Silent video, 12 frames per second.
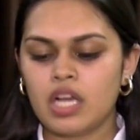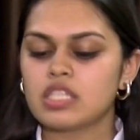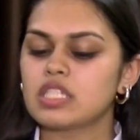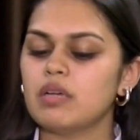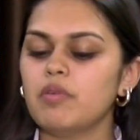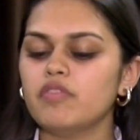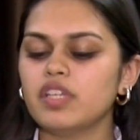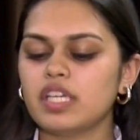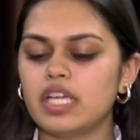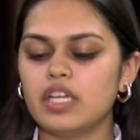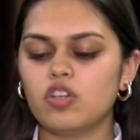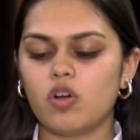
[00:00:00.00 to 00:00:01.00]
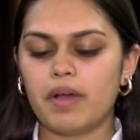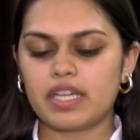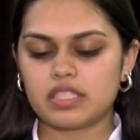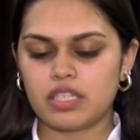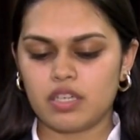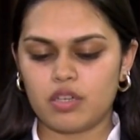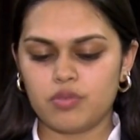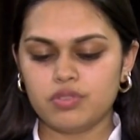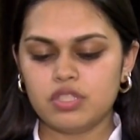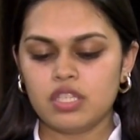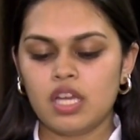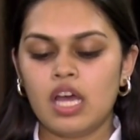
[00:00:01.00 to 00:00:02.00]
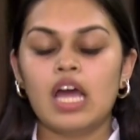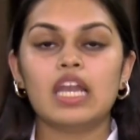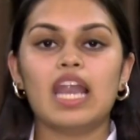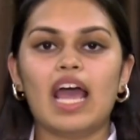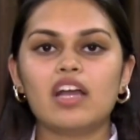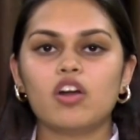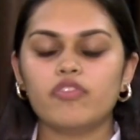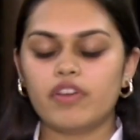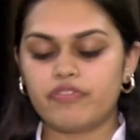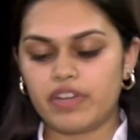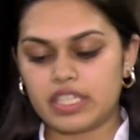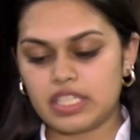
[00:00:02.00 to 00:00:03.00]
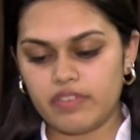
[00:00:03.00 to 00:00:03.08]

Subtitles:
Some of the key drawbacks include lack of effective